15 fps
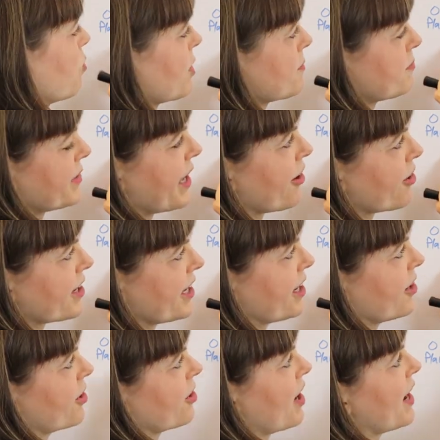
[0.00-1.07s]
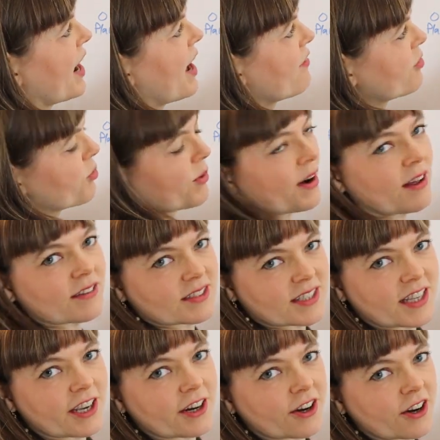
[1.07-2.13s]
one player here and everyone else
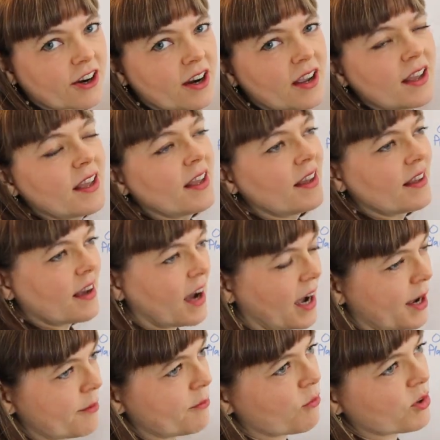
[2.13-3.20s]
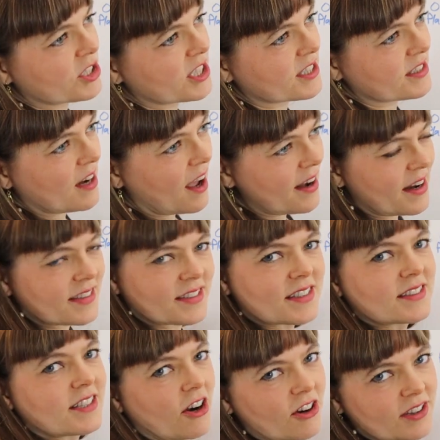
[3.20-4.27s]
here, um, which is not
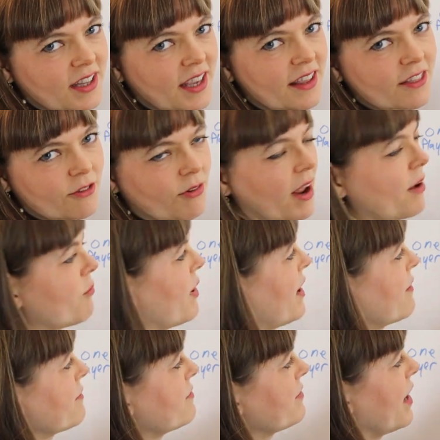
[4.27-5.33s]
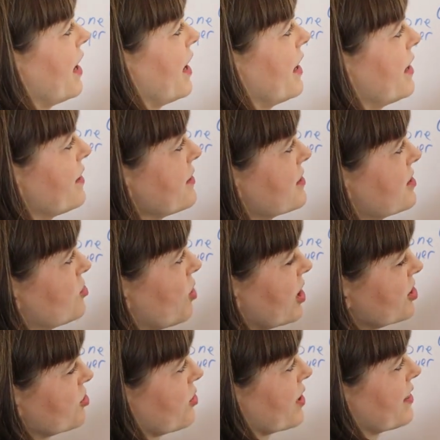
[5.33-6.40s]
necessarily the right way of uh,
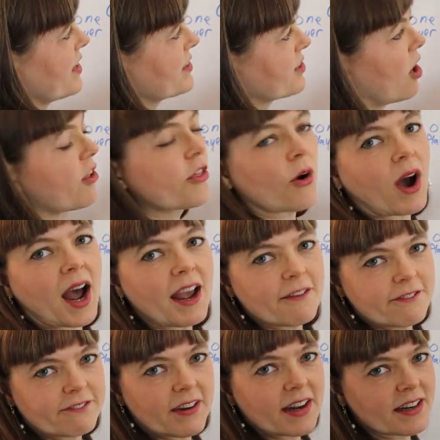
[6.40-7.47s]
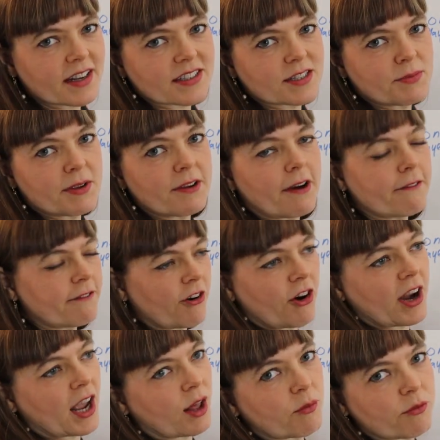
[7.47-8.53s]
structuring this, although I find it to be a
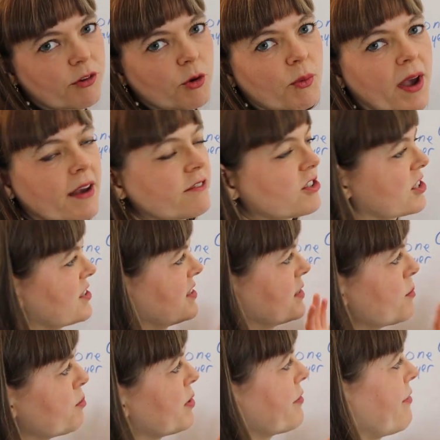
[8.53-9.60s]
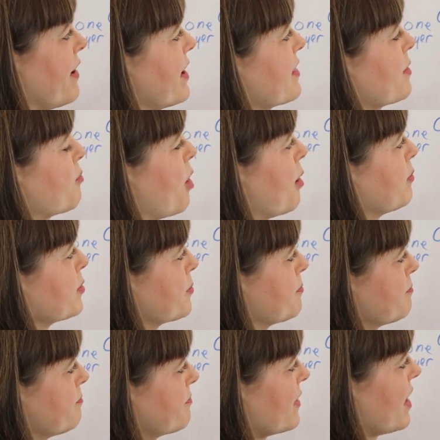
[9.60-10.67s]
very helpful way of just simplifying the
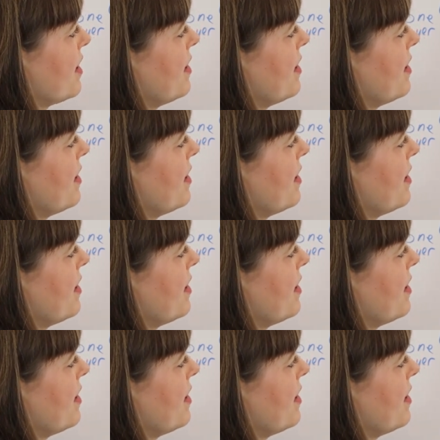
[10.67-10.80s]
problem.